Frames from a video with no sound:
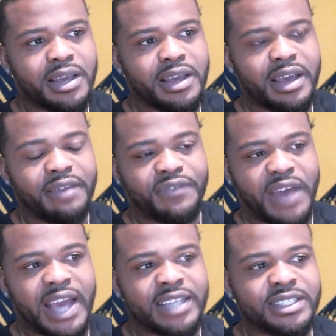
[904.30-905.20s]
and
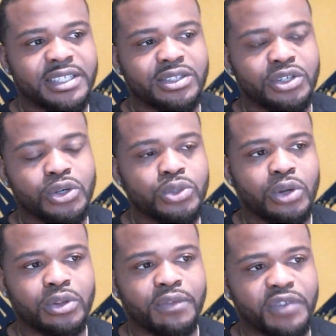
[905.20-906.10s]
fastest dudes
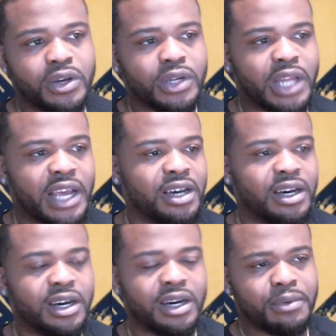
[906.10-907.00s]
on the field. Like
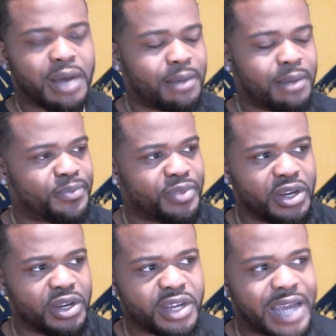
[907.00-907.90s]
the
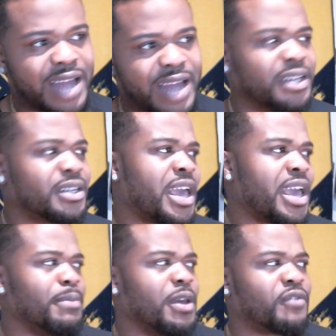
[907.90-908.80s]
guy that
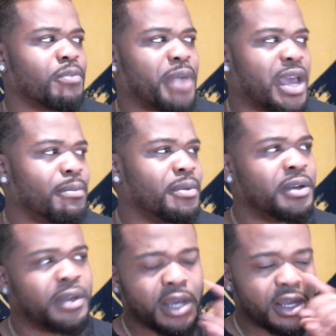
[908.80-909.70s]
came in from Bama,
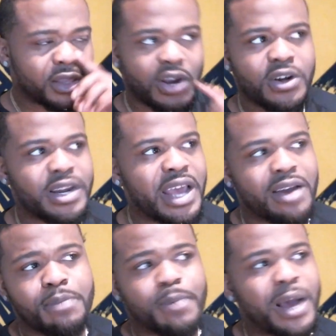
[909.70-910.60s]
third down,
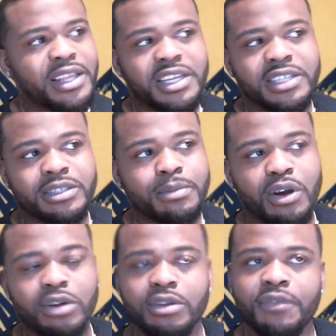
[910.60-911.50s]
he probably needs to be
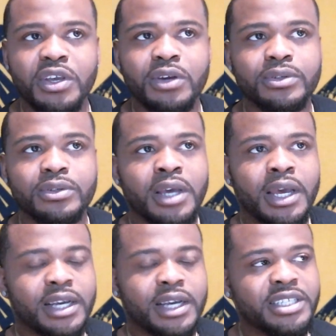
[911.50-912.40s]
on the field
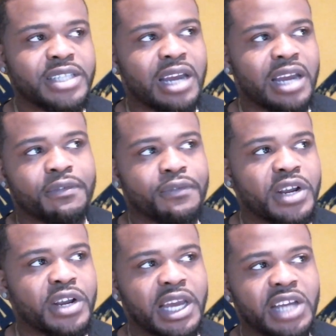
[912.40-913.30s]
because he's kind of a freak
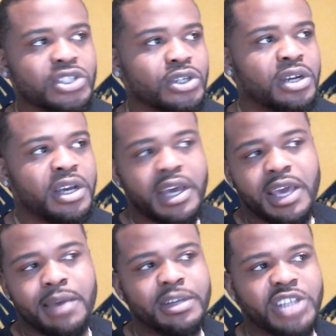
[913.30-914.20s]
of nature.
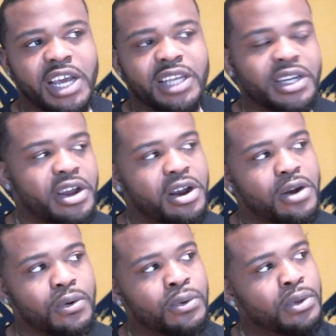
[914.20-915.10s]
Him and Jalen
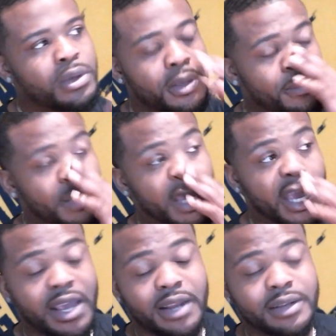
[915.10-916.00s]
Harrell
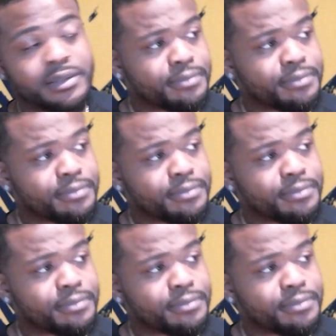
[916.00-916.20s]
and